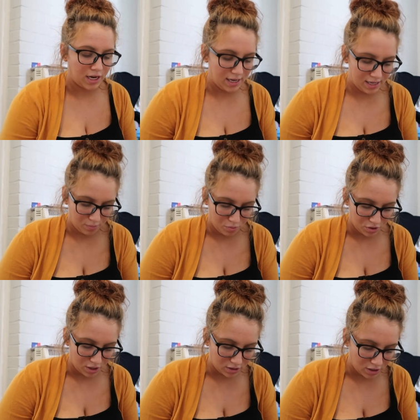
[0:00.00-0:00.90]
cleaning
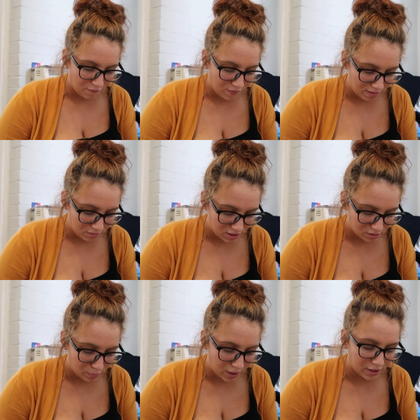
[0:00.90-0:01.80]
products I found
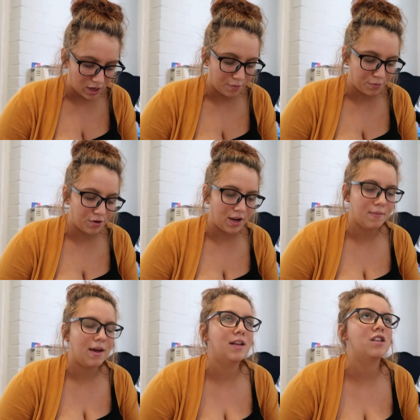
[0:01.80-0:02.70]
this bicarb
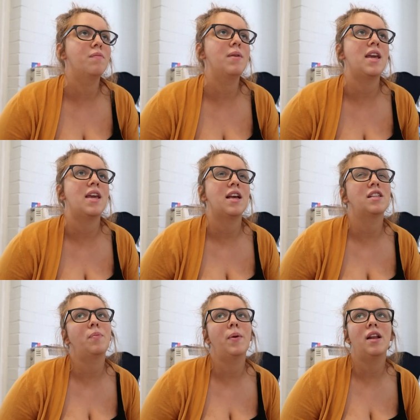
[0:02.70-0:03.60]
cream and it, to me
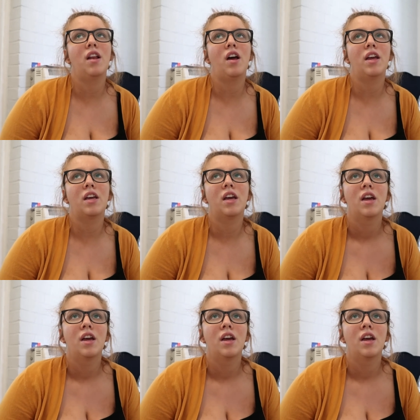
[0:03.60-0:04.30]
it's a bit like